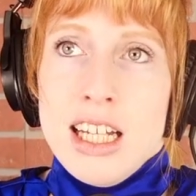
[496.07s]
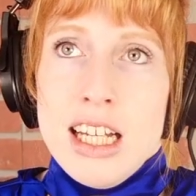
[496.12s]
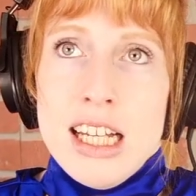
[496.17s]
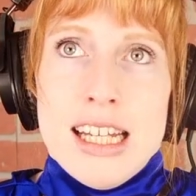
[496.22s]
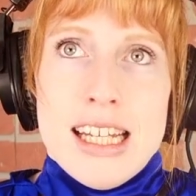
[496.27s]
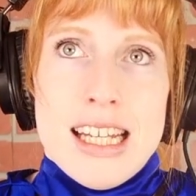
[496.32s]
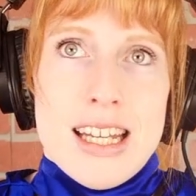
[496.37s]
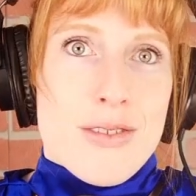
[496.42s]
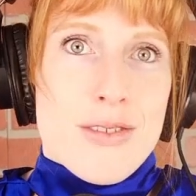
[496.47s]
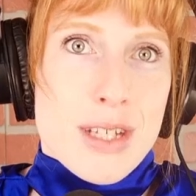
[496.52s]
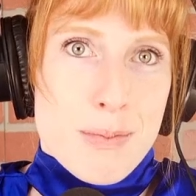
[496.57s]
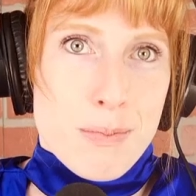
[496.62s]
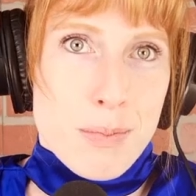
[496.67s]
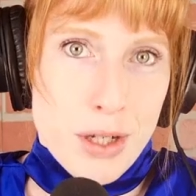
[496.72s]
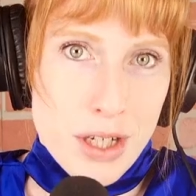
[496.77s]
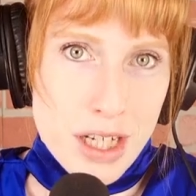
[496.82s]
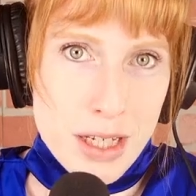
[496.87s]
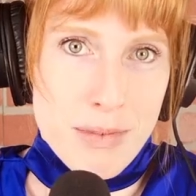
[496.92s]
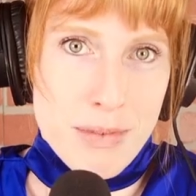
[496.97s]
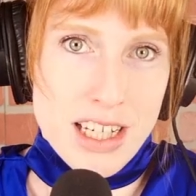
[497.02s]
It was
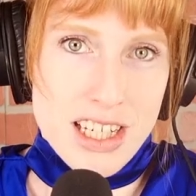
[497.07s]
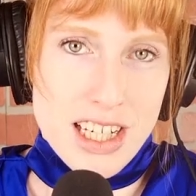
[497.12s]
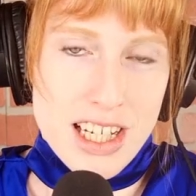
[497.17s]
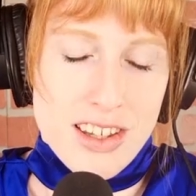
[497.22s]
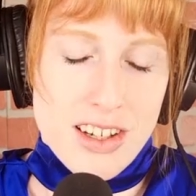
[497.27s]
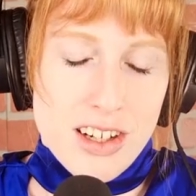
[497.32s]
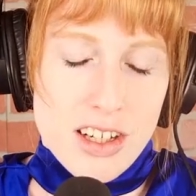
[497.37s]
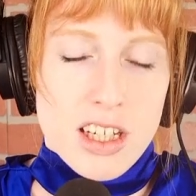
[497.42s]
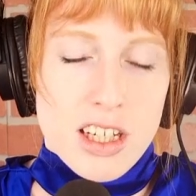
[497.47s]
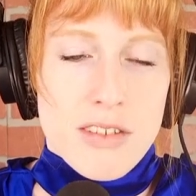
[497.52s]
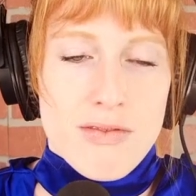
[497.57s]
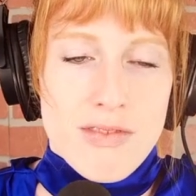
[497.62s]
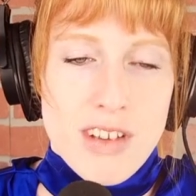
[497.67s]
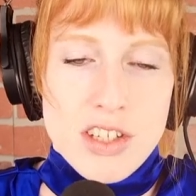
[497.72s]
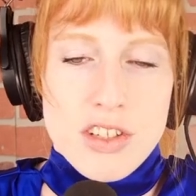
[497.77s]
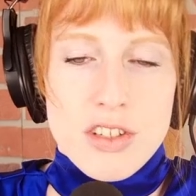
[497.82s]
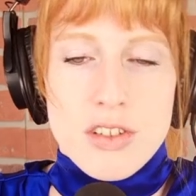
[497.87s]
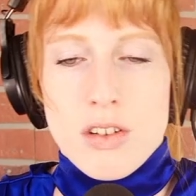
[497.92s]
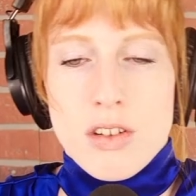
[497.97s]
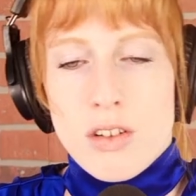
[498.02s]
pretty much either
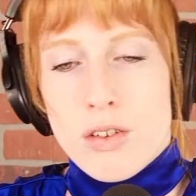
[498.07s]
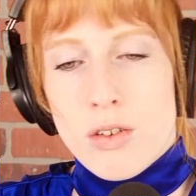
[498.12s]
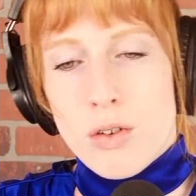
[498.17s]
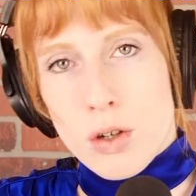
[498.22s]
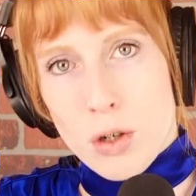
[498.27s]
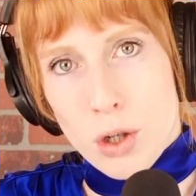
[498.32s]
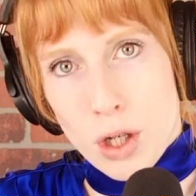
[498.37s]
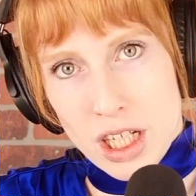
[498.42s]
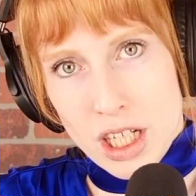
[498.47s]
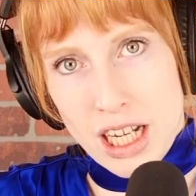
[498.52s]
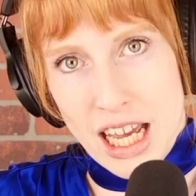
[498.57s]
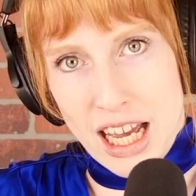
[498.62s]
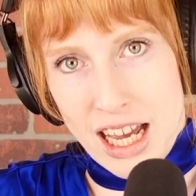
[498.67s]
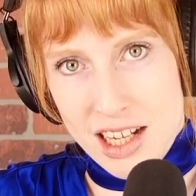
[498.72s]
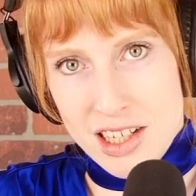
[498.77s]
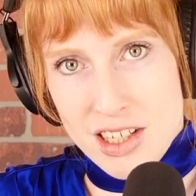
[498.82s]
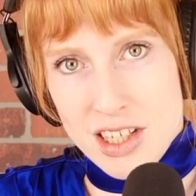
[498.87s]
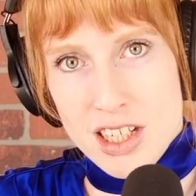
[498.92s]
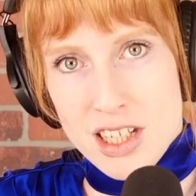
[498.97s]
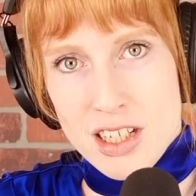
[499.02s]
conventional or
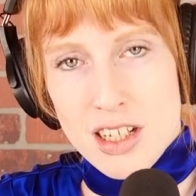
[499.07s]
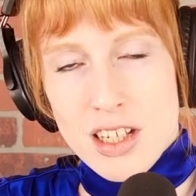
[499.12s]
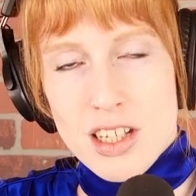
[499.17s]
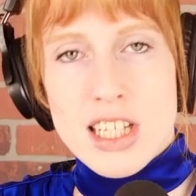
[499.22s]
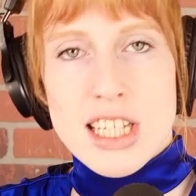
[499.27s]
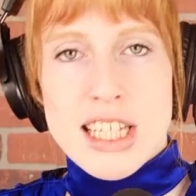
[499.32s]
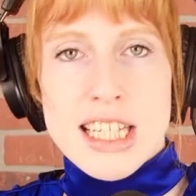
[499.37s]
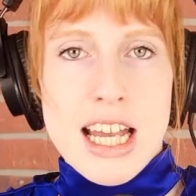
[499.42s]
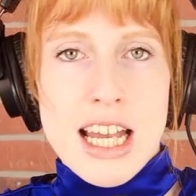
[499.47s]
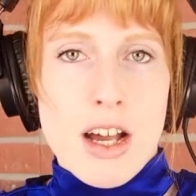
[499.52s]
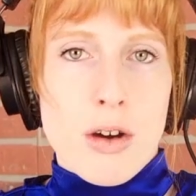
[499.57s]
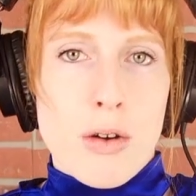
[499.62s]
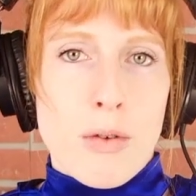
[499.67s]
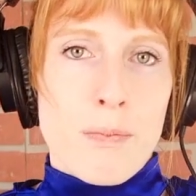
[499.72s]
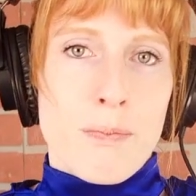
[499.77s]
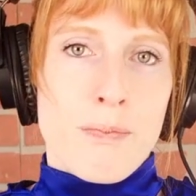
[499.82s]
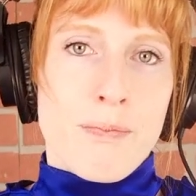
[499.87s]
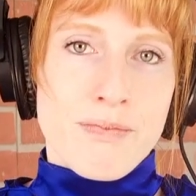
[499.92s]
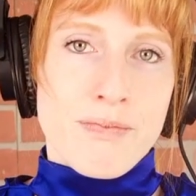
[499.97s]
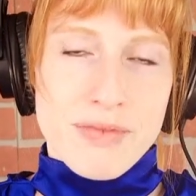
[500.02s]
cash. So
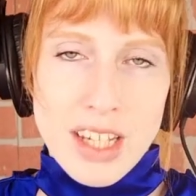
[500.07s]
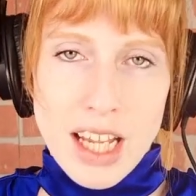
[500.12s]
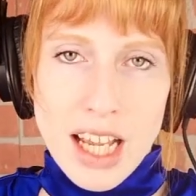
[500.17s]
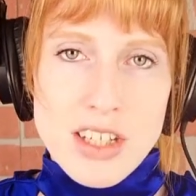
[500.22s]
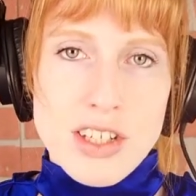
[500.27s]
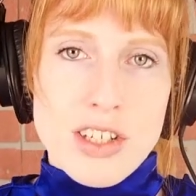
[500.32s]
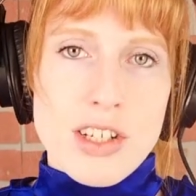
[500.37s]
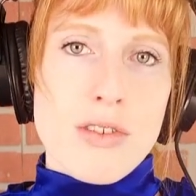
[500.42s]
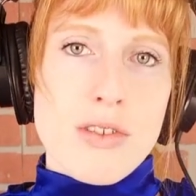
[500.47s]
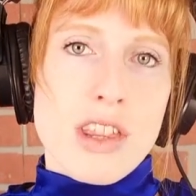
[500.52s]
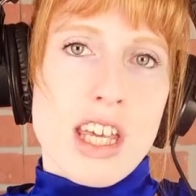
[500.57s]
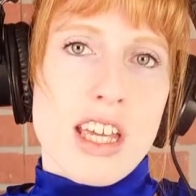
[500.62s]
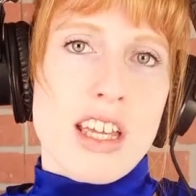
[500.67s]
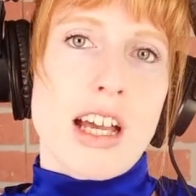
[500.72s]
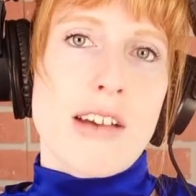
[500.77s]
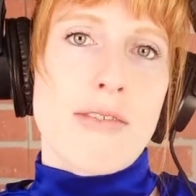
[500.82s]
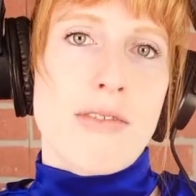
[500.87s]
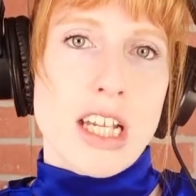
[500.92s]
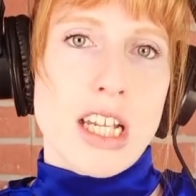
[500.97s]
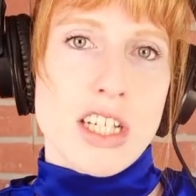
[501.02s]
I do think
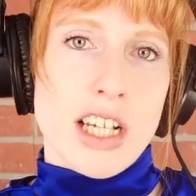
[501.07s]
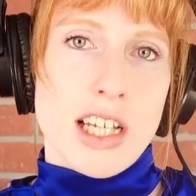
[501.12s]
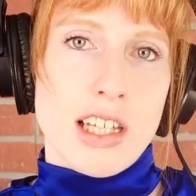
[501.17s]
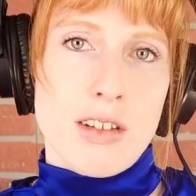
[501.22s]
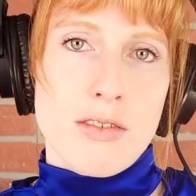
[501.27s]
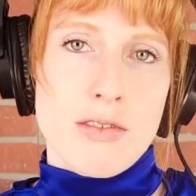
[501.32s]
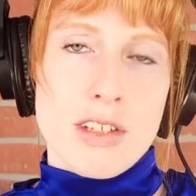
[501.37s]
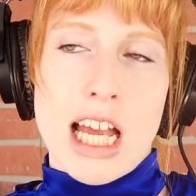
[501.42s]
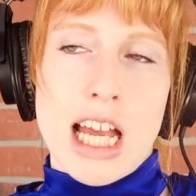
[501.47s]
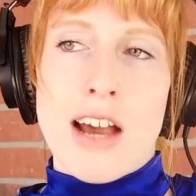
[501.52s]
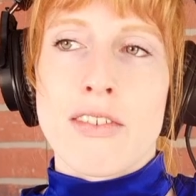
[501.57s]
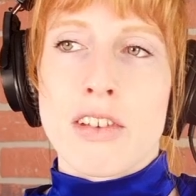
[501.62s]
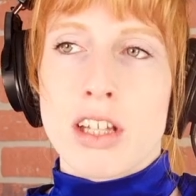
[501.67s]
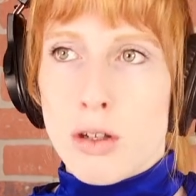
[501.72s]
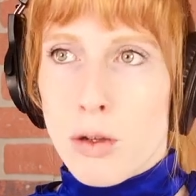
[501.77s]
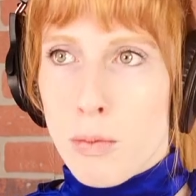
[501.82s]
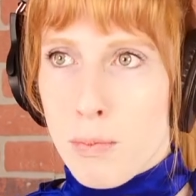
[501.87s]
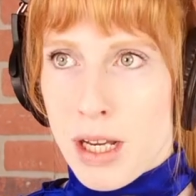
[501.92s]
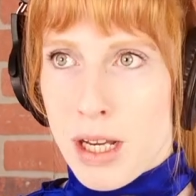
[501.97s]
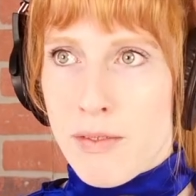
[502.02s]
FHA loans have a little
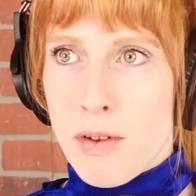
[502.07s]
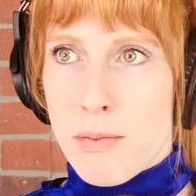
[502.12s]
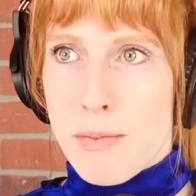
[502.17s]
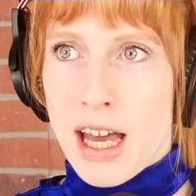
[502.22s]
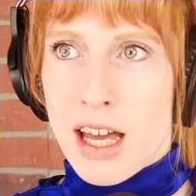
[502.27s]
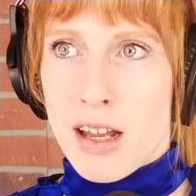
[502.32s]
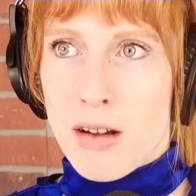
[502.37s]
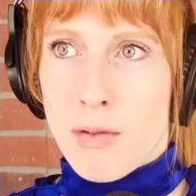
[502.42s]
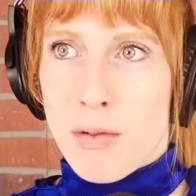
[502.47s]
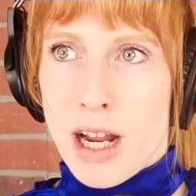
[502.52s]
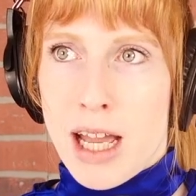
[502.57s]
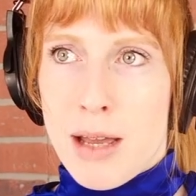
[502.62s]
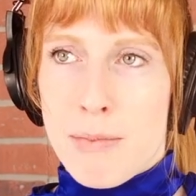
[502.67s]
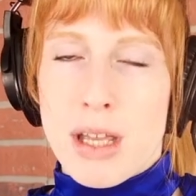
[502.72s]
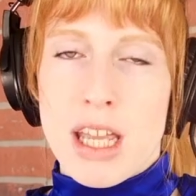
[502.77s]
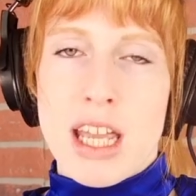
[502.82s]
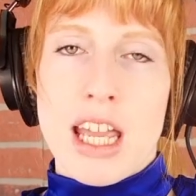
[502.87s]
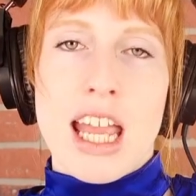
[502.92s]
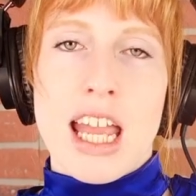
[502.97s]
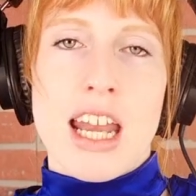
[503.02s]
bit of a bad rep.
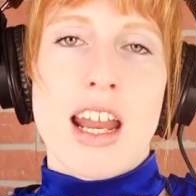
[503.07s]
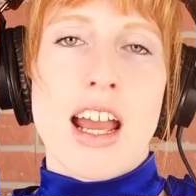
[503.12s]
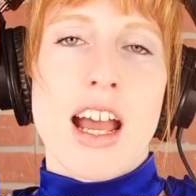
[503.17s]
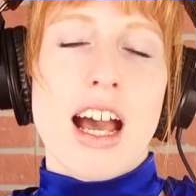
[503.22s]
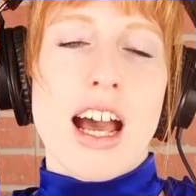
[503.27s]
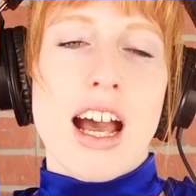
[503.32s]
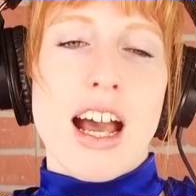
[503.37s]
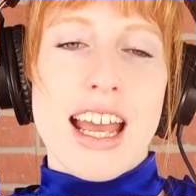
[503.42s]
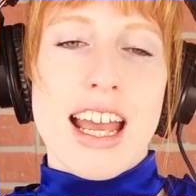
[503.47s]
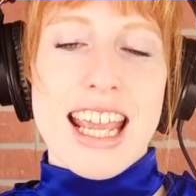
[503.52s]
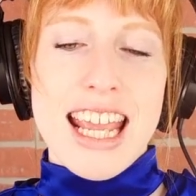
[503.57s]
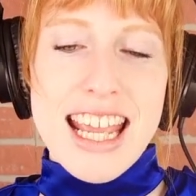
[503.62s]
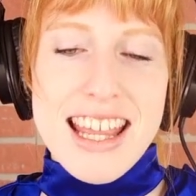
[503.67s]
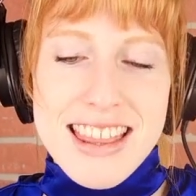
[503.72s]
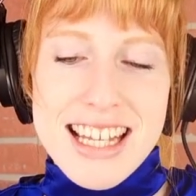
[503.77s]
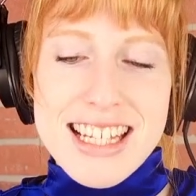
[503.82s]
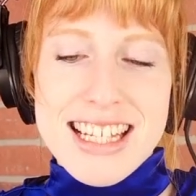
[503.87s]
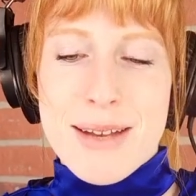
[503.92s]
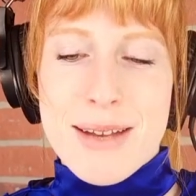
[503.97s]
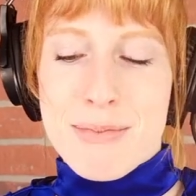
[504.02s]
And in
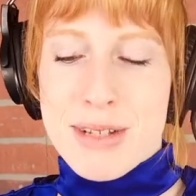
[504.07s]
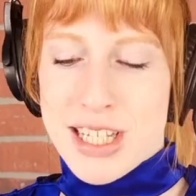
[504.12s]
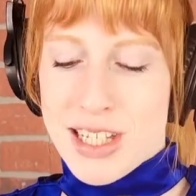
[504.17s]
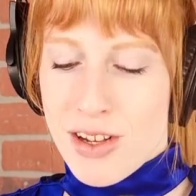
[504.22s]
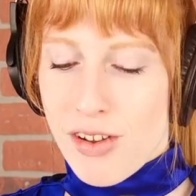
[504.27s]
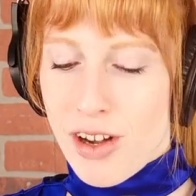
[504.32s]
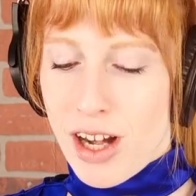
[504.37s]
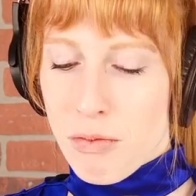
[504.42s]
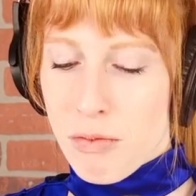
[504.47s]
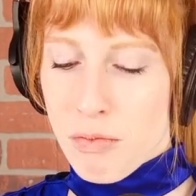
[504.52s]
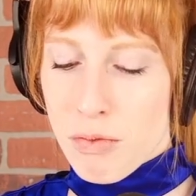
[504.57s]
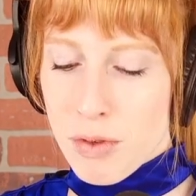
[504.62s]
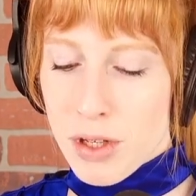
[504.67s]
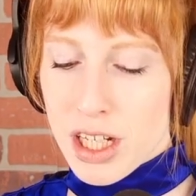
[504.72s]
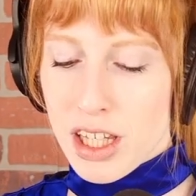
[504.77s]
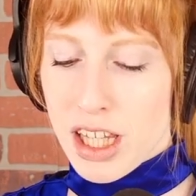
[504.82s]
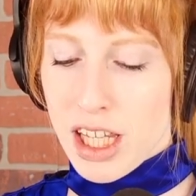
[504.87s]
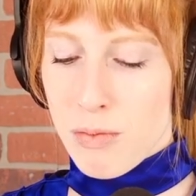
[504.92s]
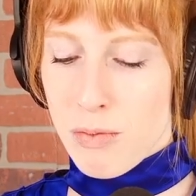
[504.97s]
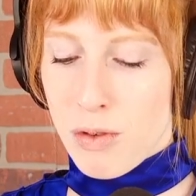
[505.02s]
this episode, I
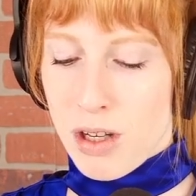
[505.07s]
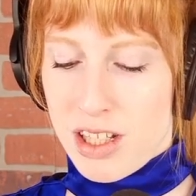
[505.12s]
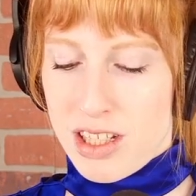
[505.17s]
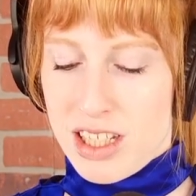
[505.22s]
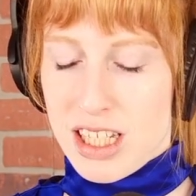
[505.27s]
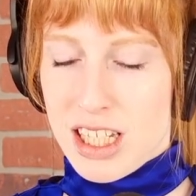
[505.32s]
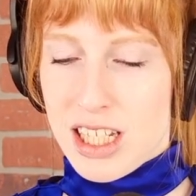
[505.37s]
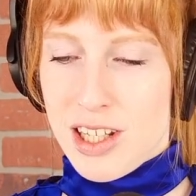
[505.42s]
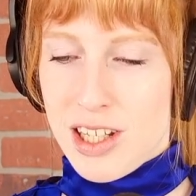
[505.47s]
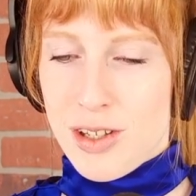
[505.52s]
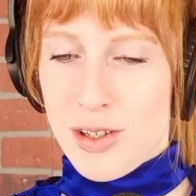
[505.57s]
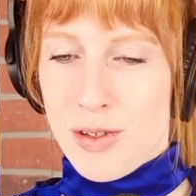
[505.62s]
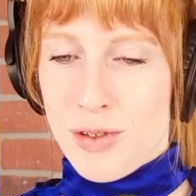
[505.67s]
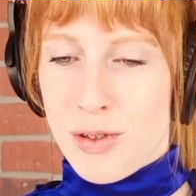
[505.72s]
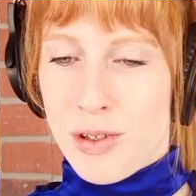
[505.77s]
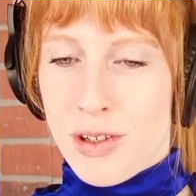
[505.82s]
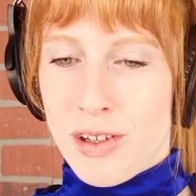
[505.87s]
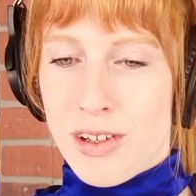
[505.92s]
really want to